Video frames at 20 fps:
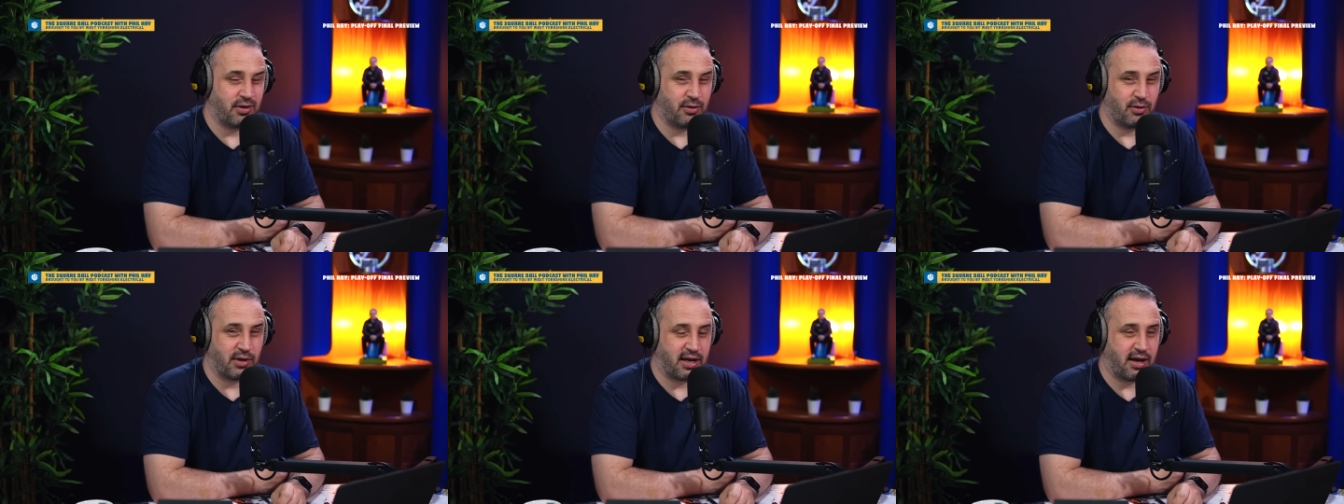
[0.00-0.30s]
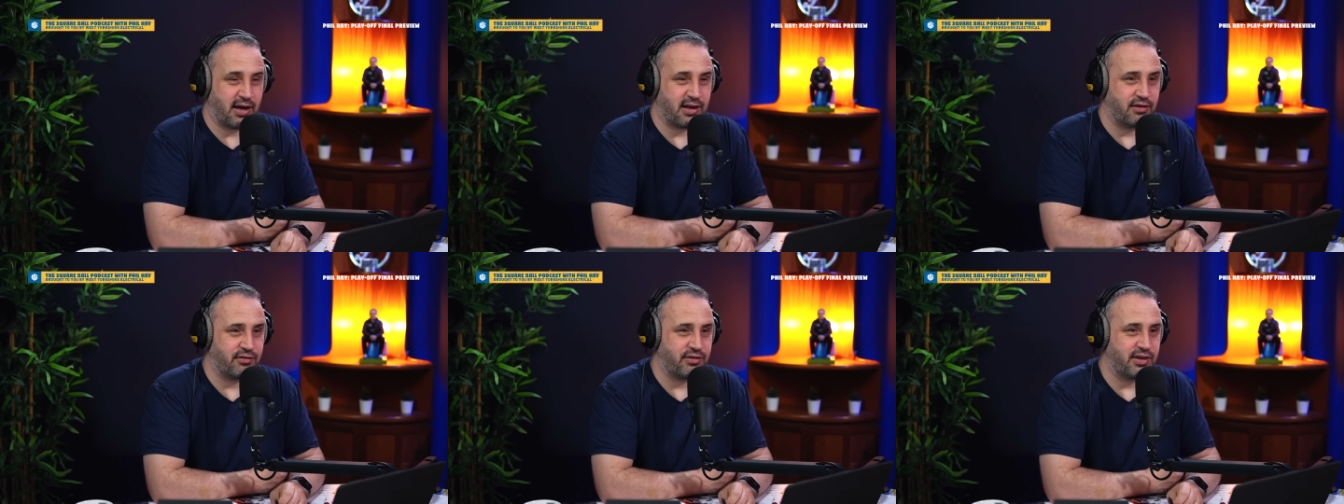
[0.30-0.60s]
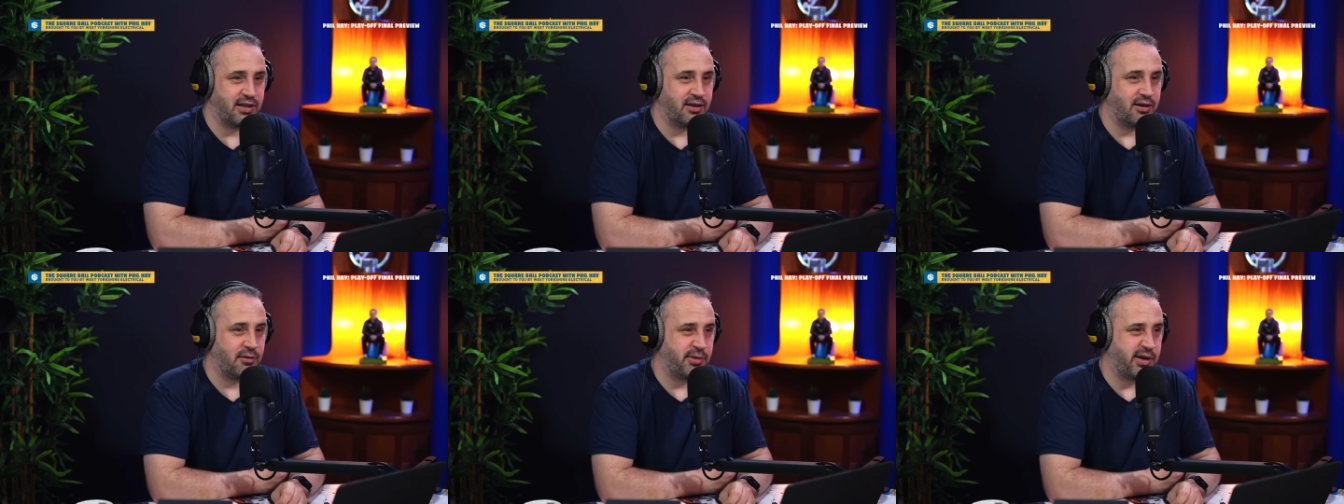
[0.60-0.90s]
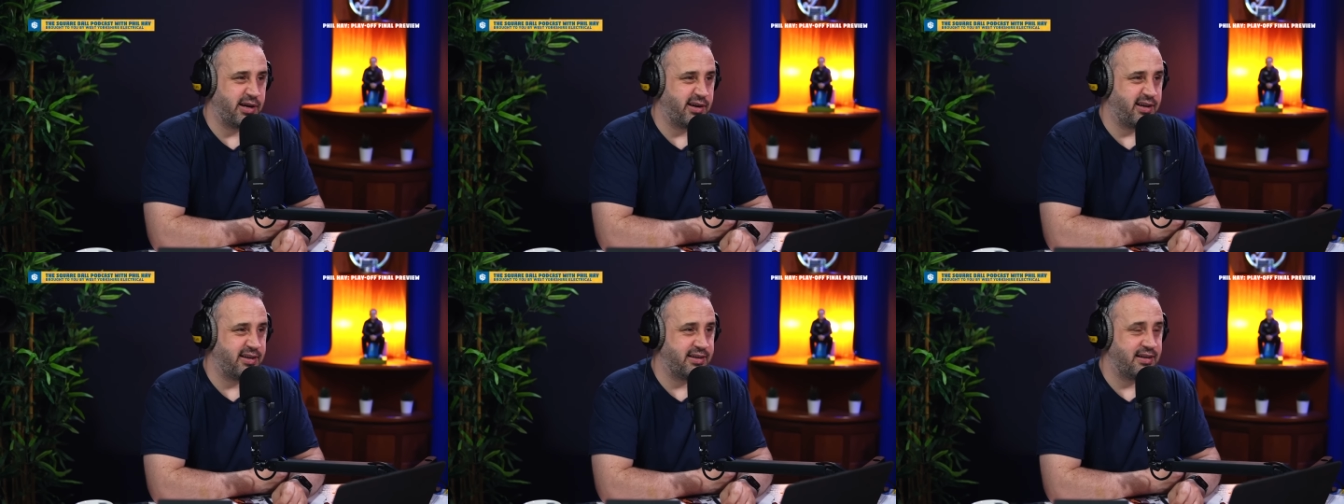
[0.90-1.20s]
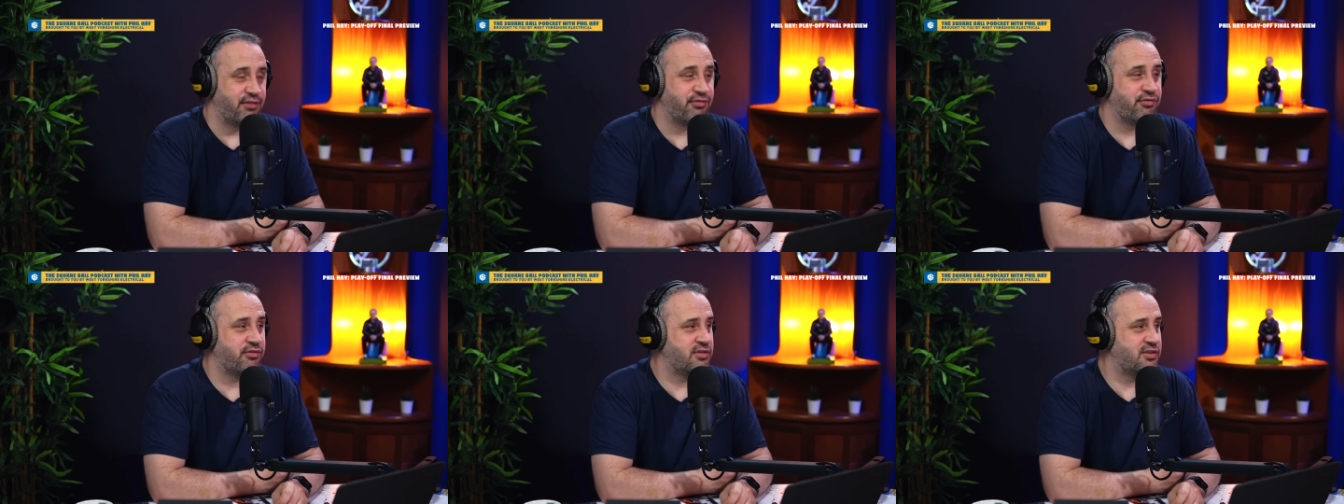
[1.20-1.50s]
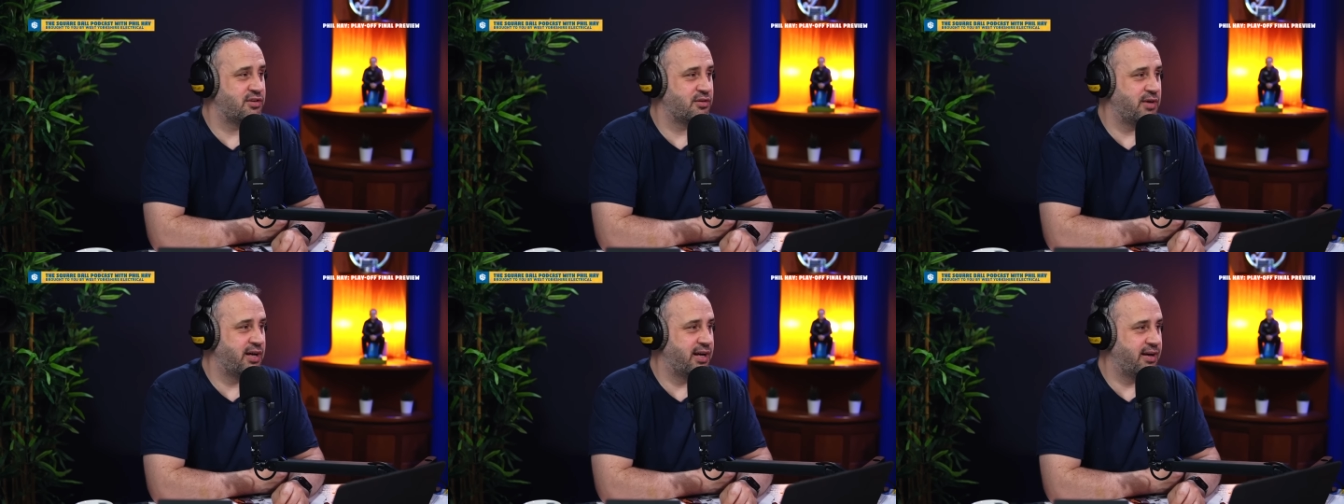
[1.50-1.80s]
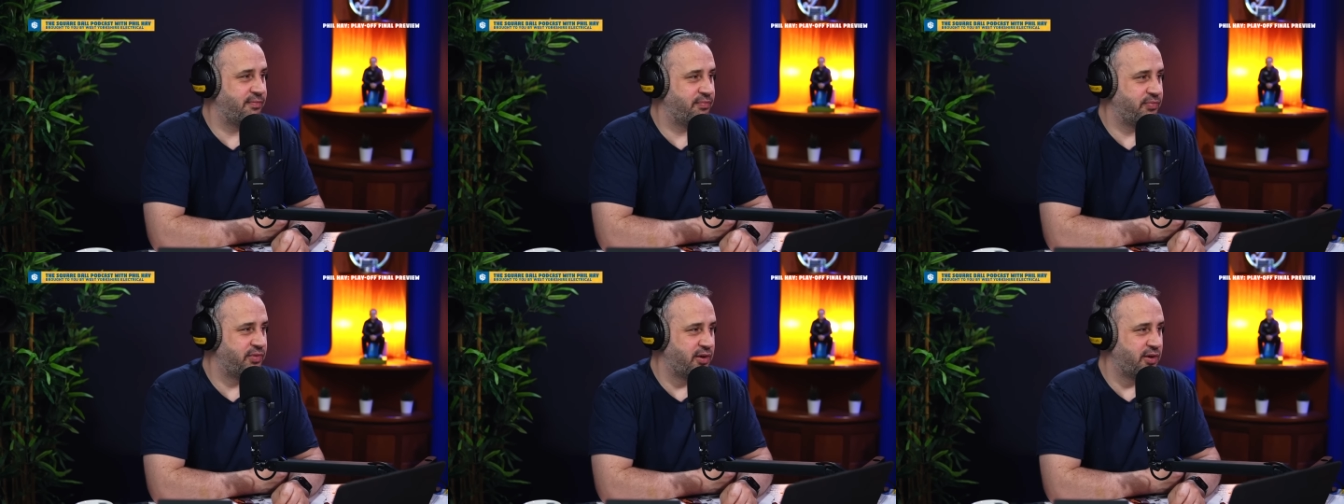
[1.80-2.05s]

who are kind of a little bit indifferent to it,